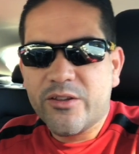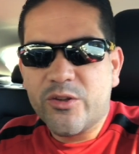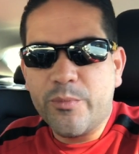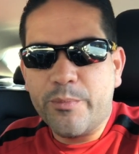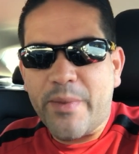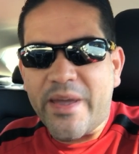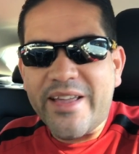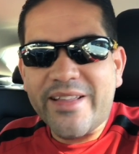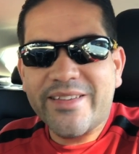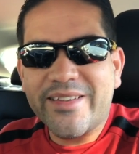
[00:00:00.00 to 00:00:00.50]

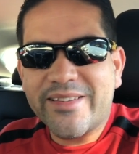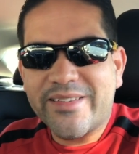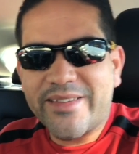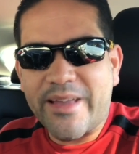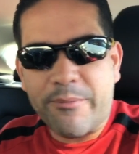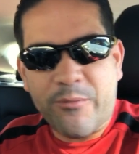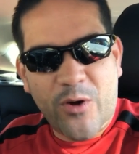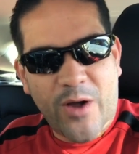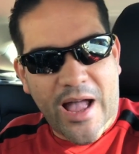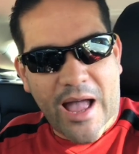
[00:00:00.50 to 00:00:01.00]
To make this
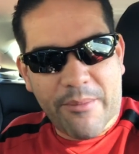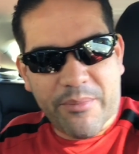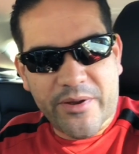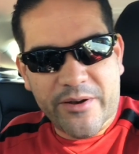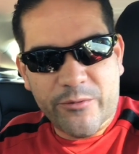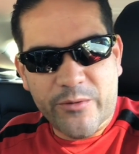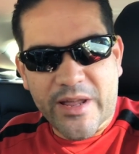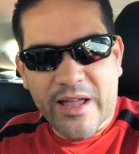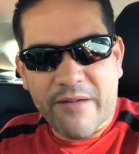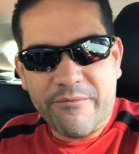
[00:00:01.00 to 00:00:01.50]
demo
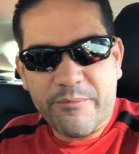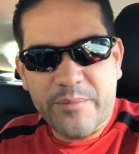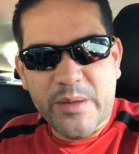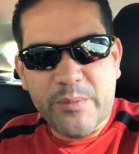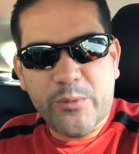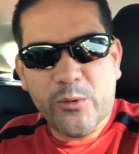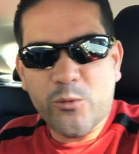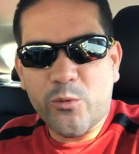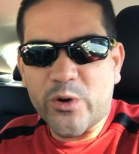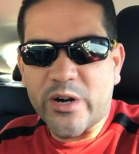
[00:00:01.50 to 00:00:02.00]
happen, we have
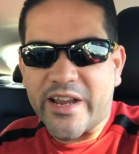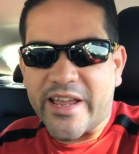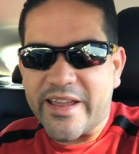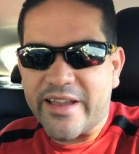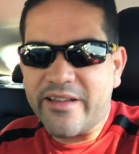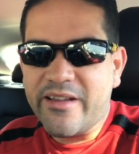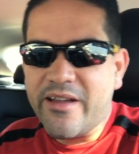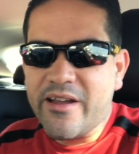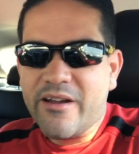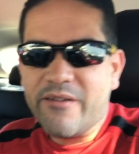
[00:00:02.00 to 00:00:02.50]
people
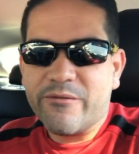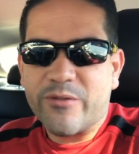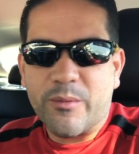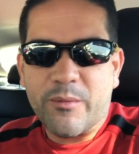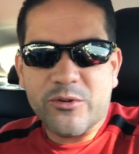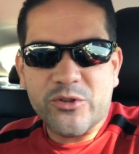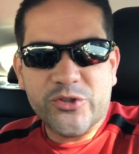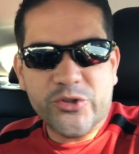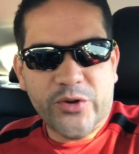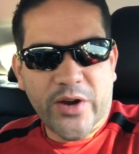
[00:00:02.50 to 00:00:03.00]
working
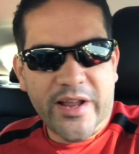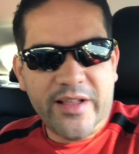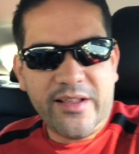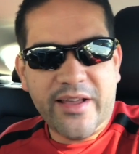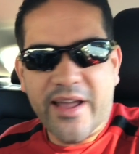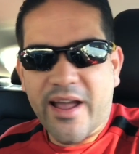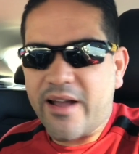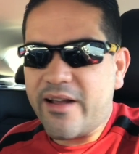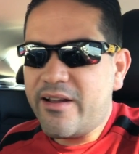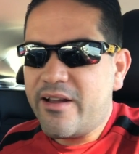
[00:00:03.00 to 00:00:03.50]
from
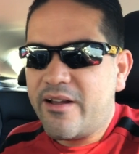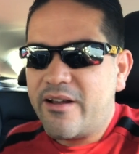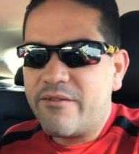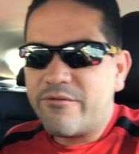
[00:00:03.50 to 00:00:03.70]
Australia,